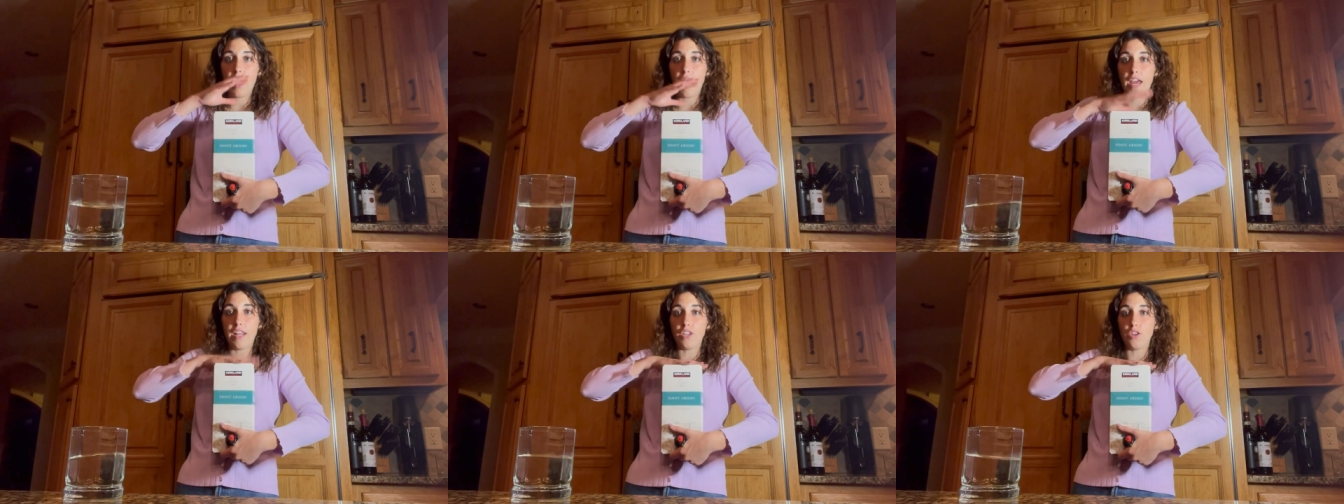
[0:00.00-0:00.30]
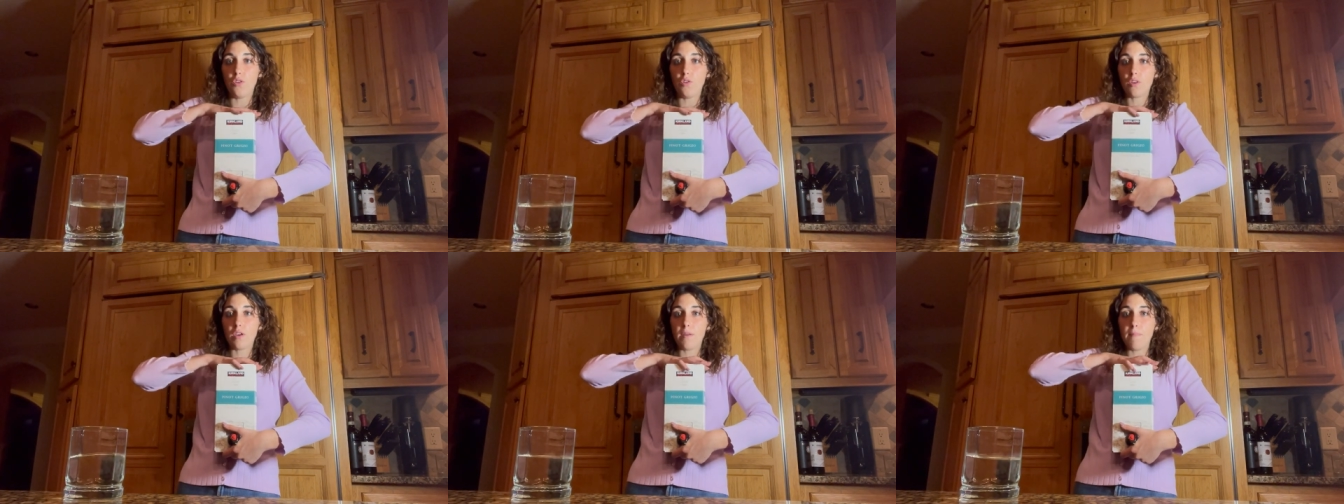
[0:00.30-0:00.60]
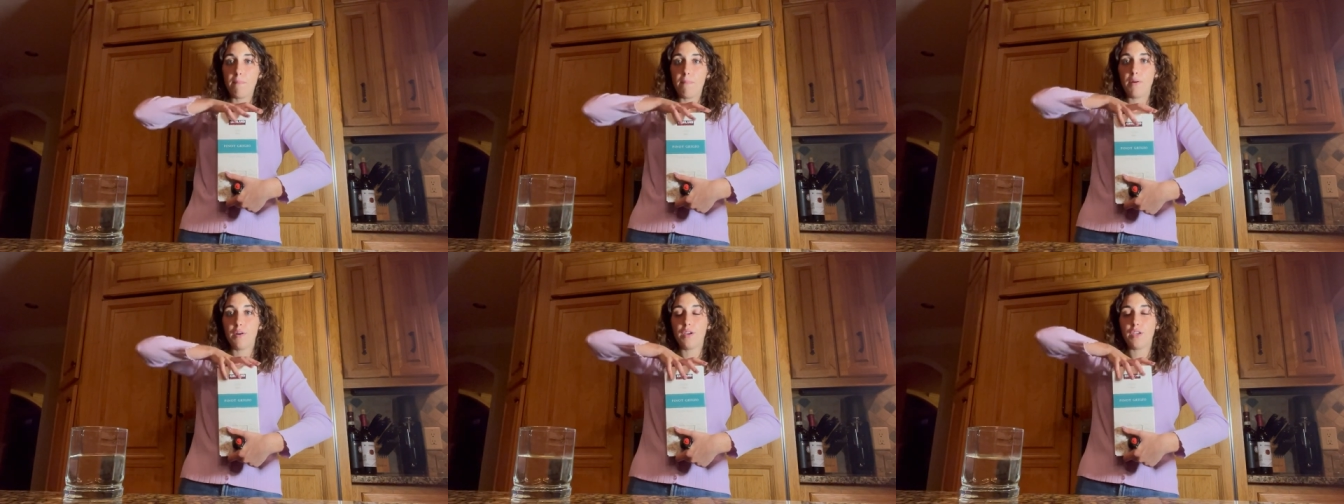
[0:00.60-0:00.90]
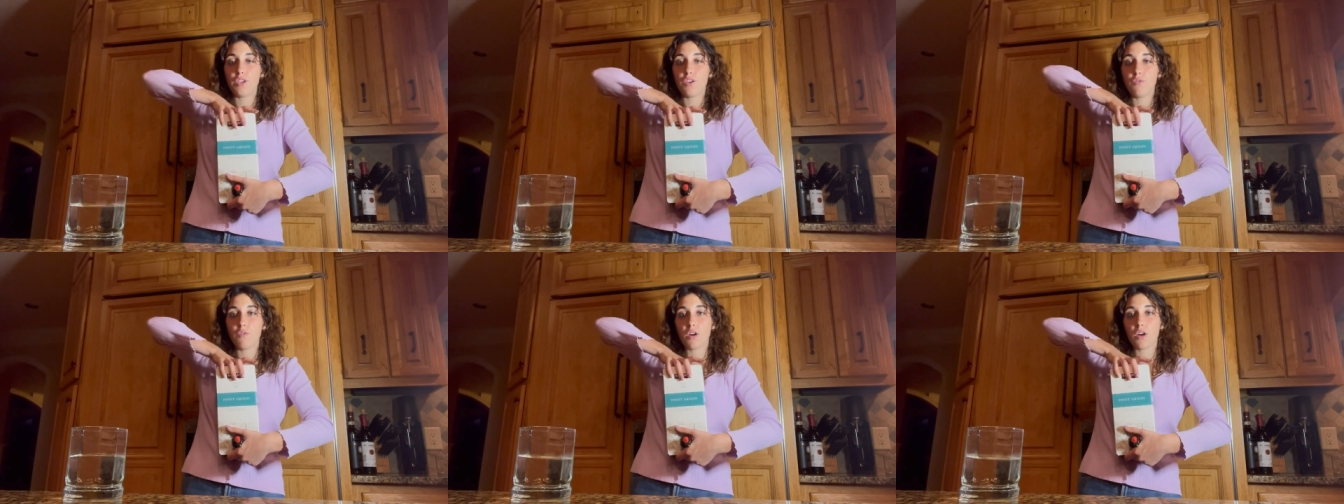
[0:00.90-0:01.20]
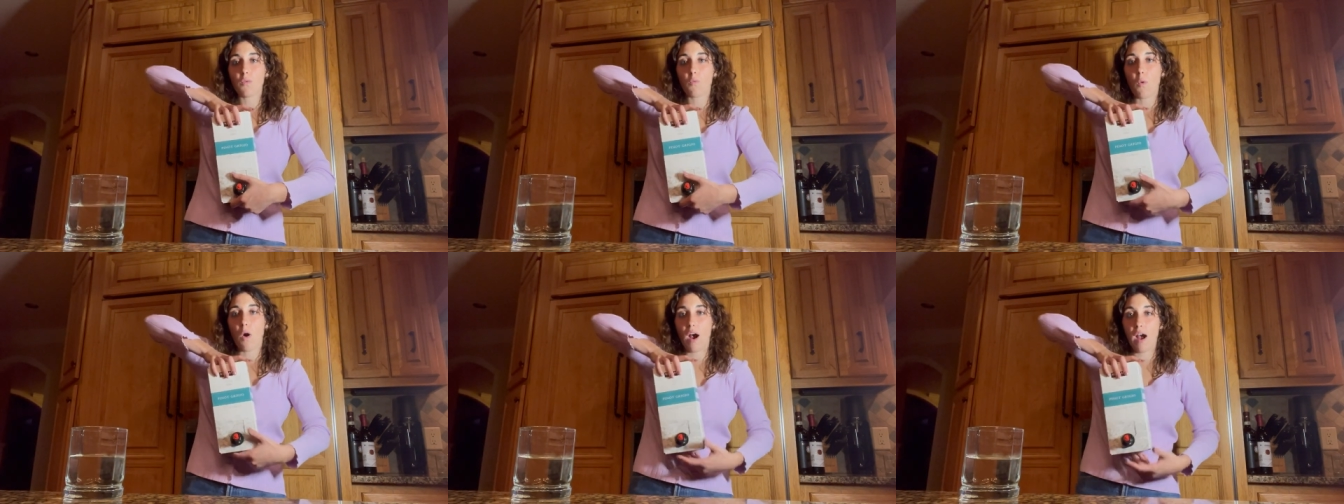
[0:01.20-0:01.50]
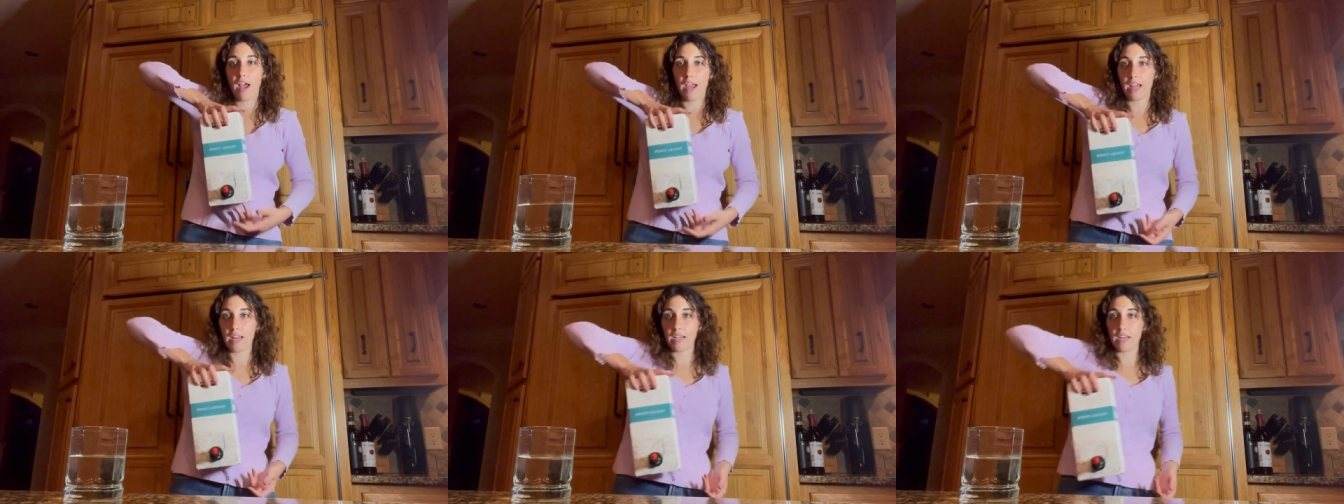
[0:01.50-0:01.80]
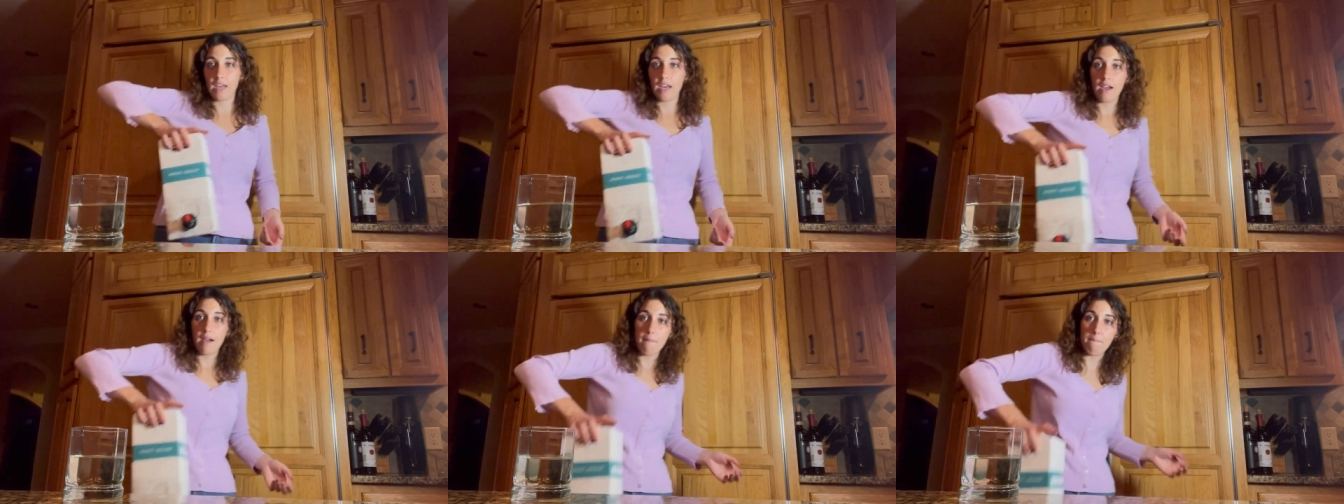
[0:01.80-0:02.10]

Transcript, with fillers: and you can put your wine